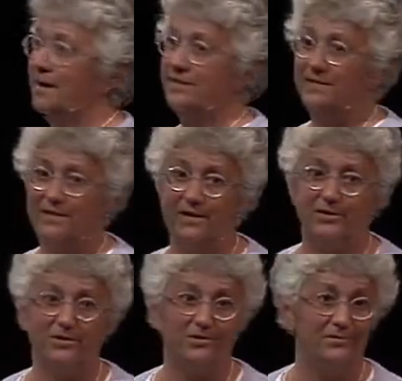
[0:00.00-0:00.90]
the
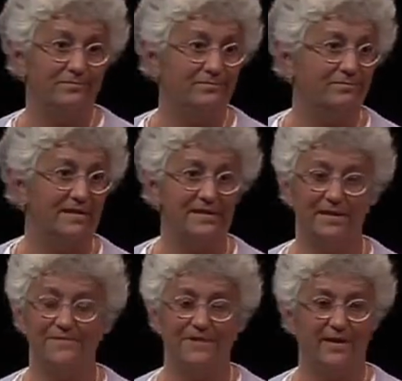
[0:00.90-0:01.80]
theater, the
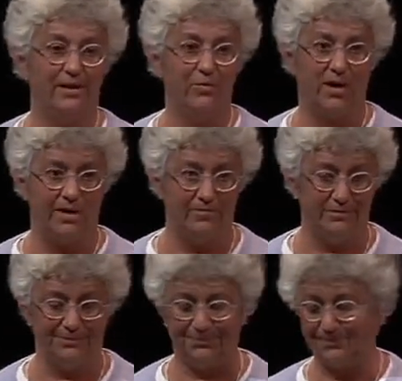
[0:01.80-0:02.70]
symphony, whatever.
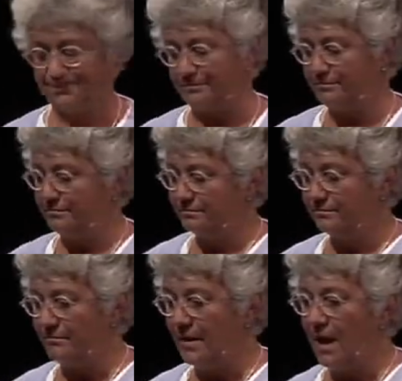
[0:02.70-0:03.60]

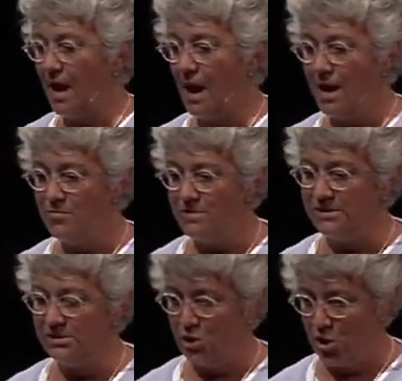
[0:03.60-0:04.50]
I
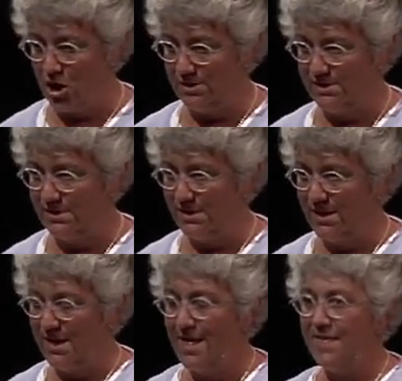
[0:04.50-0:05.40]
was taught
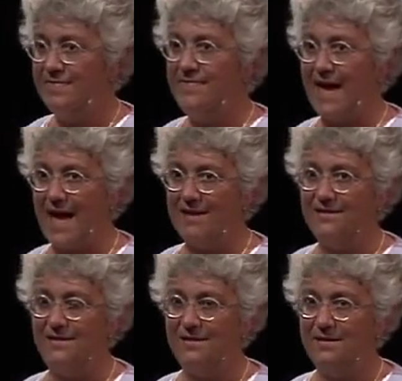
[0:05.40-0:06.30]

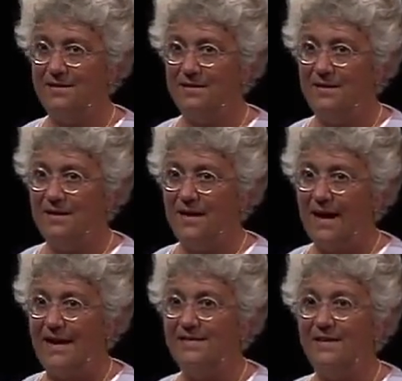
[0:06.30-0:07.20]
that
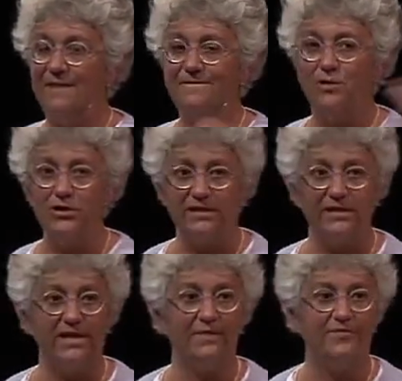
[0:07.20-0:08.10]
a
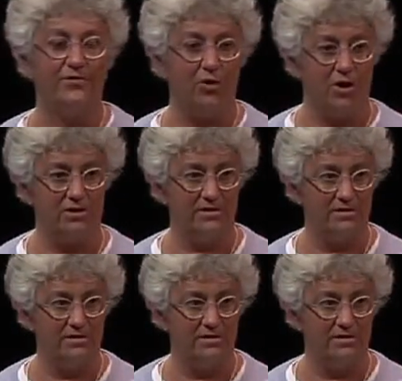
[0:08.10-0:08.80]
diversity of thought